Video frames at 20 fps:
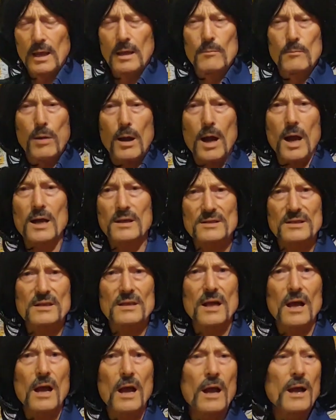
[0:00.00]

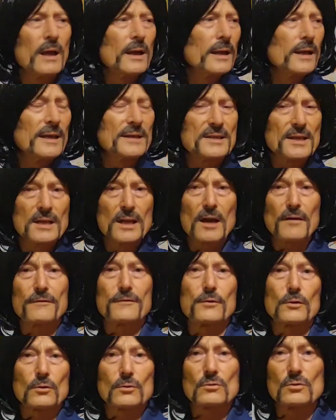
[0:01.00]
basta, is enough
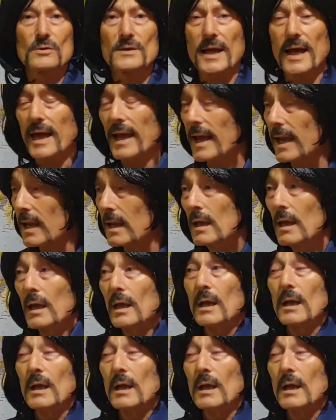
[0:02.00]
for today.